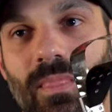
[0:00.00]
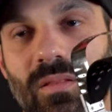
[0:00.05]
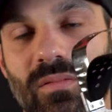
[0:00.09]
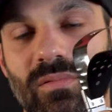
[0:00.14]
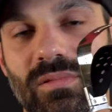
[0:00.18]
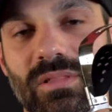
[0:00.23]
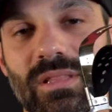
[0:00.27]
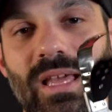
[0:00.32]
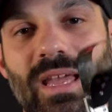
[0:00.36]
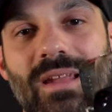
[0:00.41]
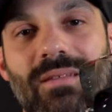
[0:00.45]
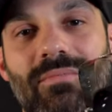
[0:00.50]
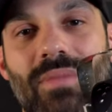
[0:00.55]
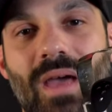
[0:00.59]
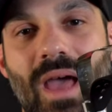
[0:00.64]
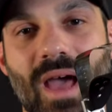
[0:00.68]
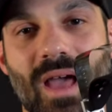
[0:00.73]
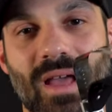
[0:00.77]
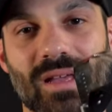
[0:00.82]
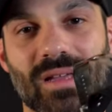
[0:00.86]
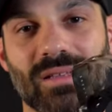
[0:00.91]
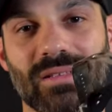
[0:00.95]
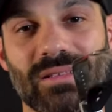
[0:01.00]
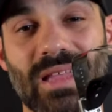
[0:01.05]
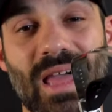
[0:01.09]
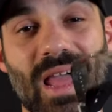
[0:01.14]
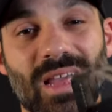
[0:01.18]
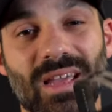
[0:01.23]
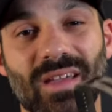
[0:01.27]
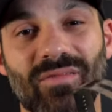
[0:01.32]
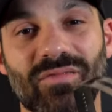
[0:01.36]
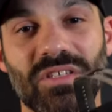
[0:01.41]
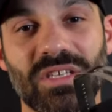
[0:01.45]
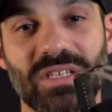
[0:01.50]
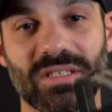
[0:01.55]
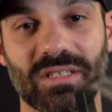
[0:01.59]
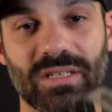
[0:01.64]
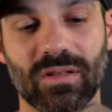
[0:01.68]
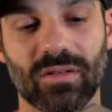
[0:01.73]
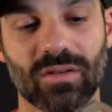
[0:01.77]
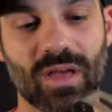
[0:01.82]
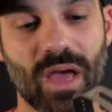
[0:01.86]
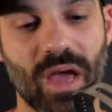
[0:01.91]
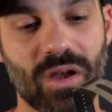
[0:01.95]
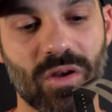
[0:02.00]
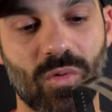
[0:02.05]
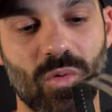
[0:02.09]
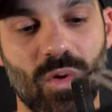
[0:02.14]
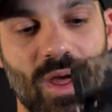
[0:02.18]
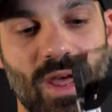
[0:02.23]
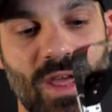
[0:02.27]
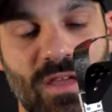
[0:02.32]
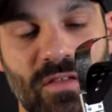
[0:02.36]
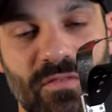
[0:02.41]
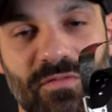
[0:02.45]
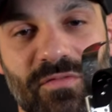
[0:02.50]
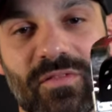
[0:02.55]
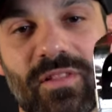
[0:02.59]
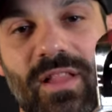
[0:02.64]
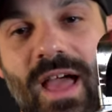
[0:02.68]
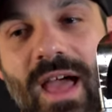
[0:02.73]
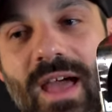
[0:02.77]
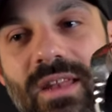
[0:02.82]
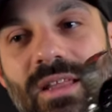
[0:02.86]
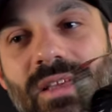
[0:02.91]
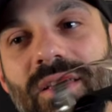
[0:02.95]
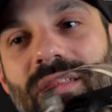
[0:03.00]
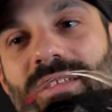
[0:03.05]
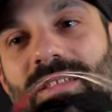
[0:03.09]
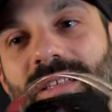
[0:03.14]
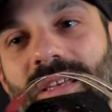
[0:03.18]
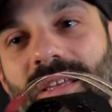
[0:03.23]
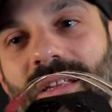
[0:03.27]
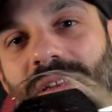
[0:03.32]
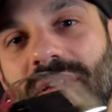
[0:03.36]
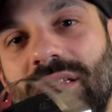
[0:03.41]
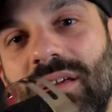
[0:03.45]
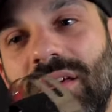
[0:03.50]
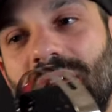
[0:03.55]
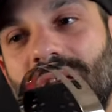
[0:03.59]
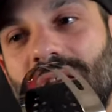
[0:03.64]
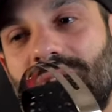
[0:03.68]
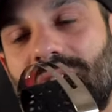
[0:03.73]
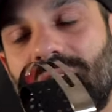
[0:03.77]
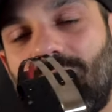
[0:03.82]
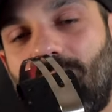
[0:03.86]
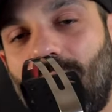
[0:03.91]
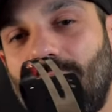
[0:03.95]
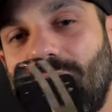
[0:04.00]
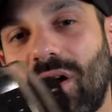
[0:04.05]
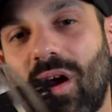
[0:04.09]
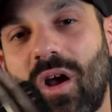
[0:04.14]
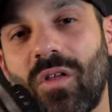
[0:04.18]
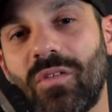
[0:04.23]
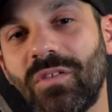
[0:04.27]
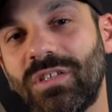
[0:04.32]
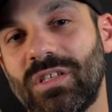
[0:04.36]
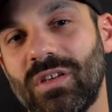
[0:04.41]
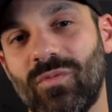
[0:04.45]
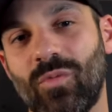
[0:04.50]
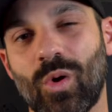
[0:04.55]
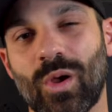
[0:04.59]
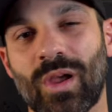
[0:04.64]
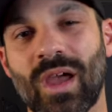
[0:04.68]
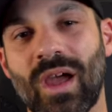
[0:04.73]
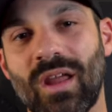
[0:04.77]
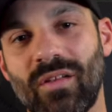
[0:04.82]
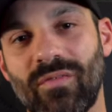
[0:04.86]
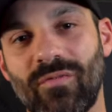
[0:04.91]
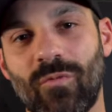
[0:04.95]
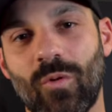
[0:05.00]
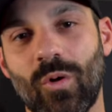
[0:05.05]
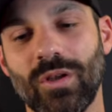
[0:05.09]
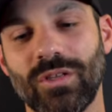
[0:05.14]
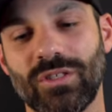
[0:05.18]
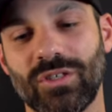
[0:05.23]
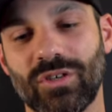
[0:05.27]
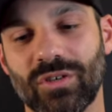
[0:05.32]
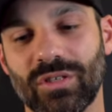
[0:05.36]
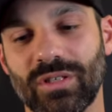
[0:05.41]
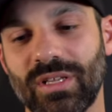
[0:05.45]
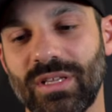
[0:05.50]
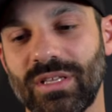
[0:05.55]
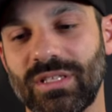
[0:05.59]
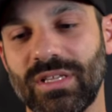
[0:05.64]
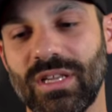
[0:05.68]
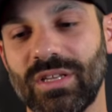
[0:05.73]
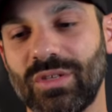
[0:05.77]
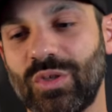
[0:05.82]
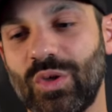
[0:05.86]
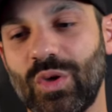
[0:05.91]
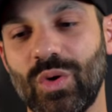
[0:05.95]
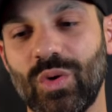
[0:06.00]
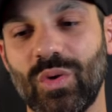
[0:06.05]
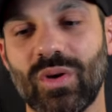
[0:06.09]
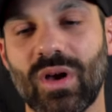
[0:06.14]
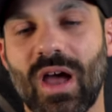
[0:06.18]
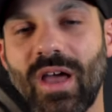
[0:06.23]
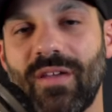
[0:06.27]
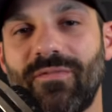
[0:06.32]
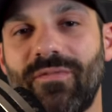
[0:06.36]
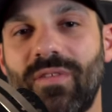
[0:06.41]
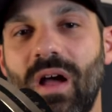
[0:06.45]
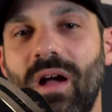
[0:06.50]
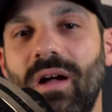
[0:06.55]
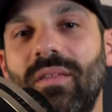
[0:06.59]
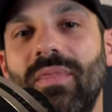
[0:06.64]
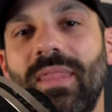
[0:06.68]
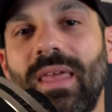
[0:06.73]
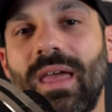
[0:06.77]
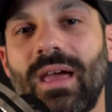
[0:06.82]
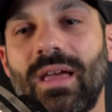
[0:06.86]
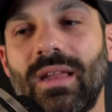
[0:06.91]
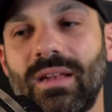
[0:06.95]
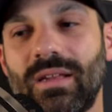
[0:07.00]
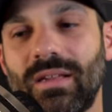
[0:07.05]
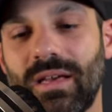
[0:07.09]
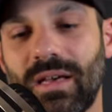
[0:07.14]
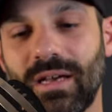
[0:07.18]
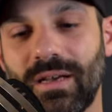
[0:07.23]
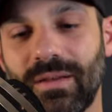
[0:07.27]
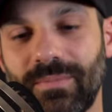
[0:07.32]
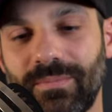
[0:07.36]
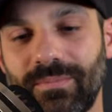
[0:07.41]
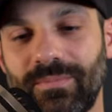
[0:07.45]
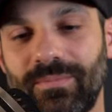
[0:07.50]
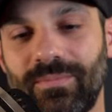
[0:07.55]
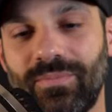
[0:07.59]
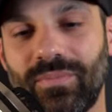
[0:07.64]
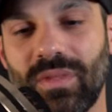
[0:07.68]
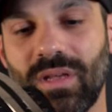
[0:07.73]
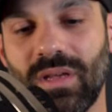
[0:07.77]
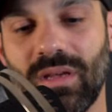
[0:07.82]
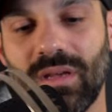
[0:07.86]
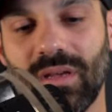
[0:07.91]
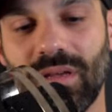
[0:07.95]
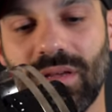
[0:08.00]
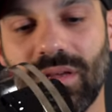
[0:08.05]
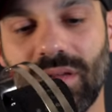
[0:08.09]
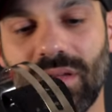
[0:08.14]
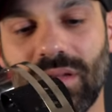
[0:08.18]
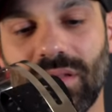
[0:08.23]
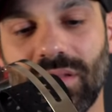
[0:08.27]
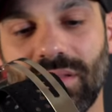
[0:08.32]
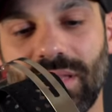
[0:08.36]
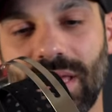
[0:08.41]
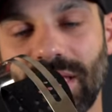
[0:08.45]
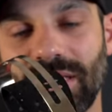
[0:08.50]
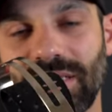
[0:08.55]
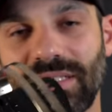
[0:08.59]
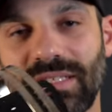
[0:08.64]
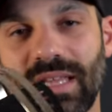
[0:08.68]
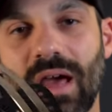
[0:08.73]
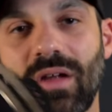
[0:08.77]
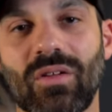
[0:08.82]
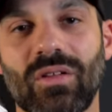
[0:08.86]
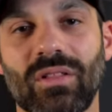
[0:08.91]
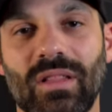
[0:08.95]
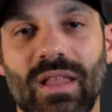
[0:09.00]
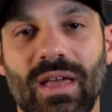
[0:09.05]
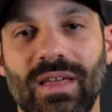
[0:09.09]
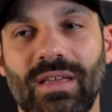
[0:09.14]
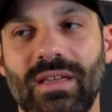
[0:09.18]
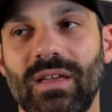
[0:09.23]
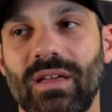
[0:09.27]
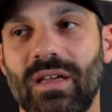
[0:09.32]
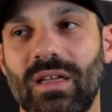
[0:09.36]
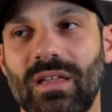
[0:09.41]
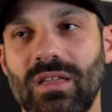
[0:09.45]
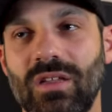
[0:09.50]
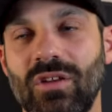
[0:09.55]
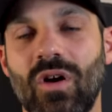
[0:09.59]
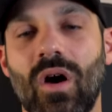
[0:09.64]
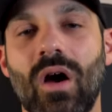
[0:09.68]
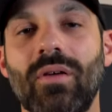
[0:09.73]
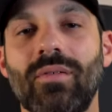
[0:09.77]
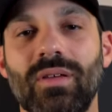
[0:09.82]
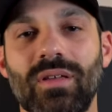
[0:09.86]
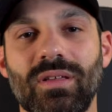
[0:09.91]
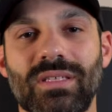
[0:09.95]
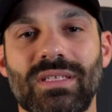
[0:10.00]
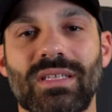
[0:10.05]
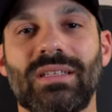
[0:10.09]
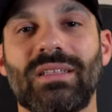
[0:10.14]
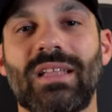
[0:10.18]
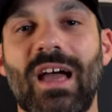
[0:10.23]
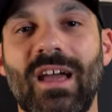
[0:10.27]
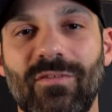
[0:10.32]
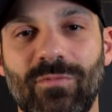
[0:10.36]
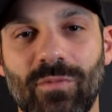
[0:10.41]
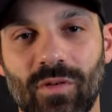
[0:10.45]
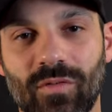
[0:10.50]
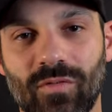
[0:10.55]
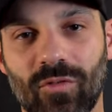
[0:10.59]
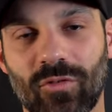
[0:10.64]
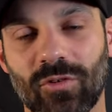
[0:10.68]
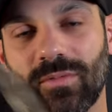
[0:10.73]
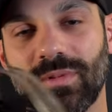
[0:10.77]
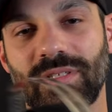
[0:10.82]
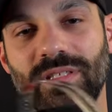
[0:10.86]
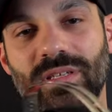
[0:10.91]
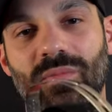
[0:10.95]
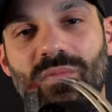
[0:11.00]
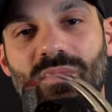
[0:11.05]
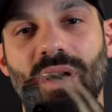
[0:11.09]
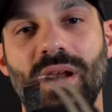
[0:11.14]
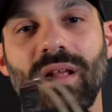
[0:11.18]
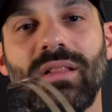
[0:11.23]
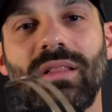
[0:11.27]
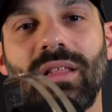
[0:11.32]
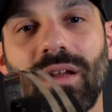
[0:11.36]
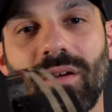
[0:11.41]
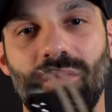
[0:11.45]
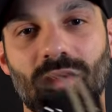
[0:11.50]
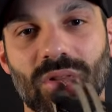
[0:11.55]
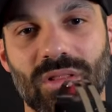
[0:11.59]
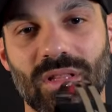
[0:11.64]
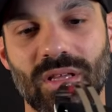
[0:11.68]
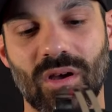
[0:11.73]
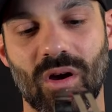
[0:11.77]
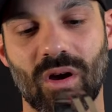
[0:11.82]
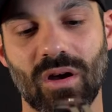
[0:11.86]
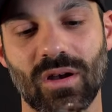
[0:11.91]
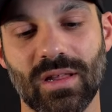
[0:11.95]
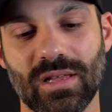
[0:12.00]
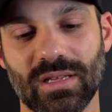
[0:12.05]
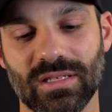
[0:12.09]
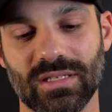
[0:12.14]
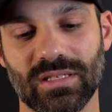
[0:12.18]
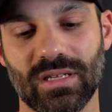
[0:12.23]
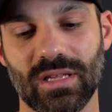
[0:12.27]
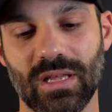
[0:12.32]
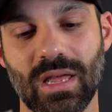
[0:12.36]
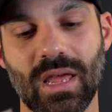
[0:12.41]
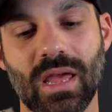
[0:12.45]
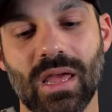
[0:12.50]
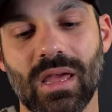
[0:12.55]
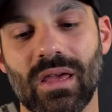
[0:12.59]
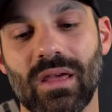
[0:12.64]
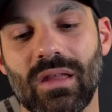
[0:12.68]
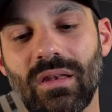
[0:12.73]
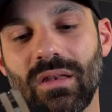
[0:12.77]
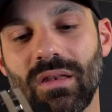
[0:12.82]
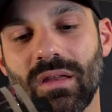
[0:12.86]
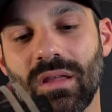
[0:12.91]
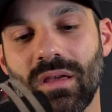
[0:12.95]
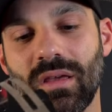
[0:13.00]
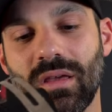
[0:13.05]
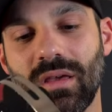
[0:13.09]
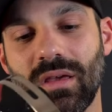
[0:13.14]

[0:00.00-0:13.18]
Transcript: laid back, lack of detail kind of way. Flat as in, regardless of what kind of voice you're listening to, I found that um, they sounded like uh, you know it is a live performance. I'm right there with the artist, and